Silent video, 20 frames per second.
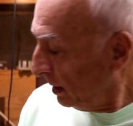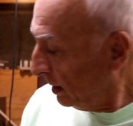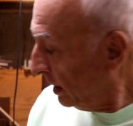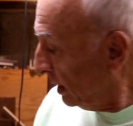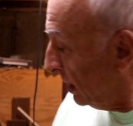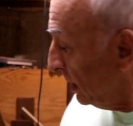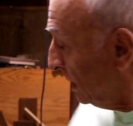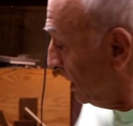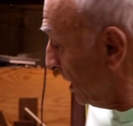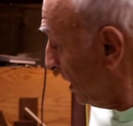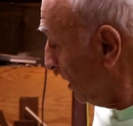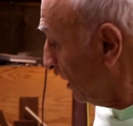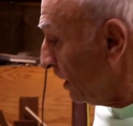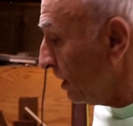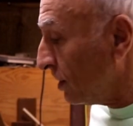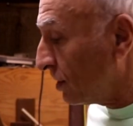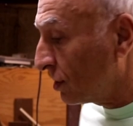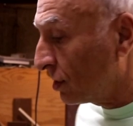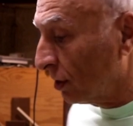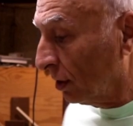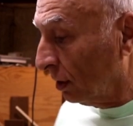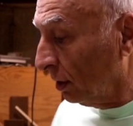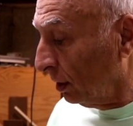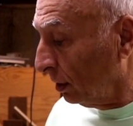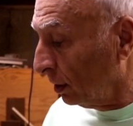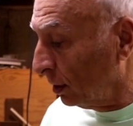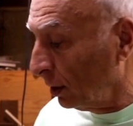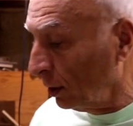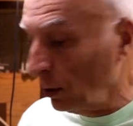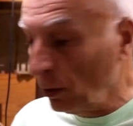Then I take this
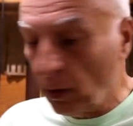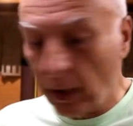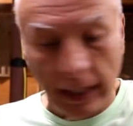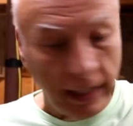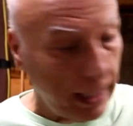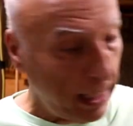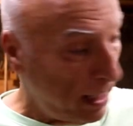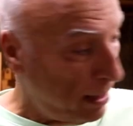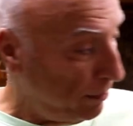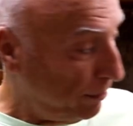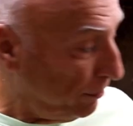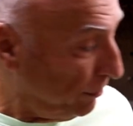glue I have